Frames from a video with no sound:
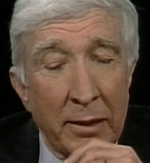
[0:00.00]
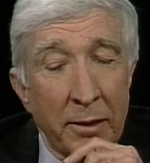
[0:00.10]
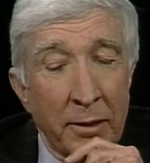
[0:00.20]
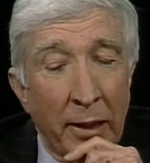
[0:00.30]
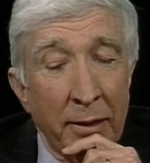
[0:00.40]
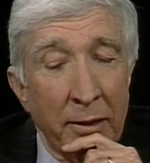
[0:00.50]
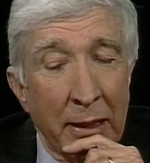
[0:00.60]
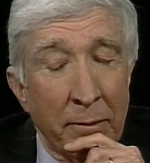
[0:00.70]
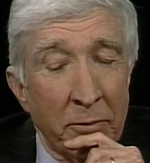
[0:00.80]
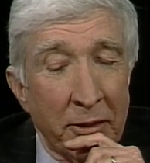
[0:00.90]
I didn't, I didn't
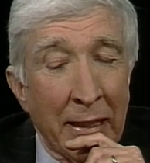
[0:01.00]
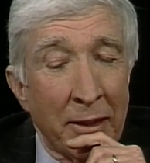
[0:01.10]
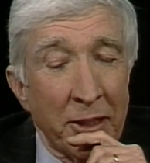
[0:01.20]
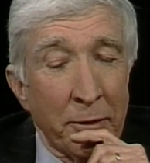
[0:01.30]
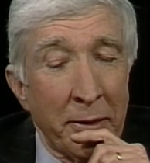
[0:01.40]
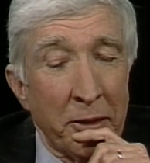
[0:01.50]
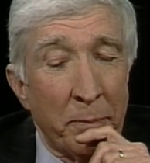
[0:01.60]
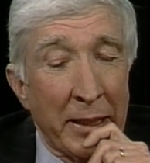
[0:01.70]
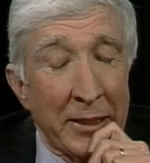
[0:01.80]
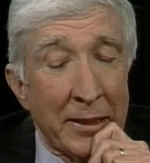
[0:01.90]
think it was Salinger at his
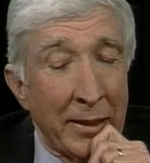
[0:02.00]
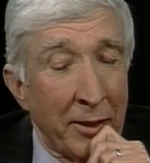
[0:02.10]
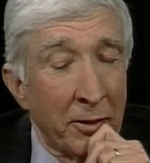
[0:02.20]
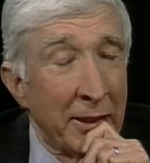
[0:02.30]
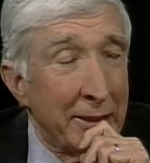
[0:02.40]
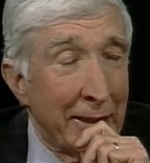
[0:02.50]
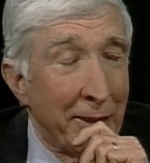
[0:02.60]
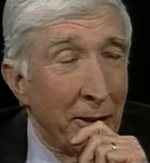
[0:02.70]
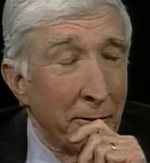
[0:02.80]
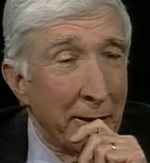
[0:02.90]
best, and I thought he'd say
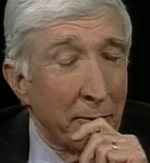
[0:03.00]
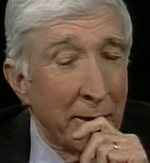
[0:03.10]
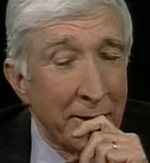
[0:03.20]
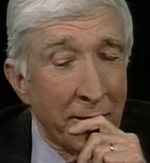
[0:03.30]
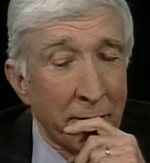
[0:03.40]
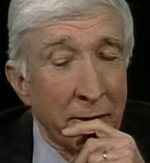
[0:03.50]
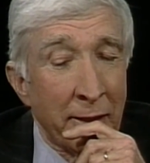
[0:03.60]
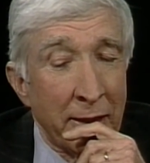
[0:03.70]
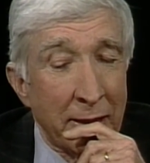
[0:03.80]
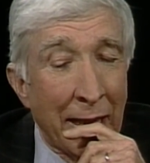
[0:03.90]
no anyway. So there isn't
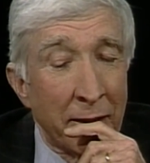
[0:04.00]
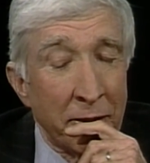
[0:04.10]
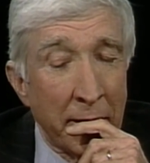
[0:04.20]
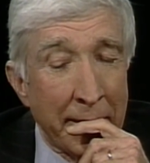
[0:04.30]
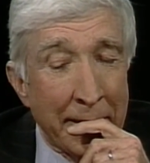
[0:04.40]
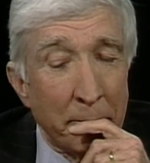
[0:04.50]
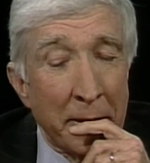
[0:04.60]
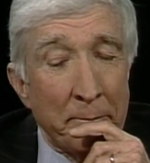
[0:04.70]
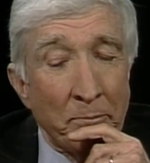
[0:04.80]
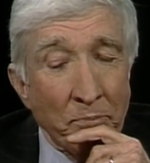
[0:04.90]
any Salinger here,
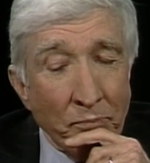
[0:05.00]
but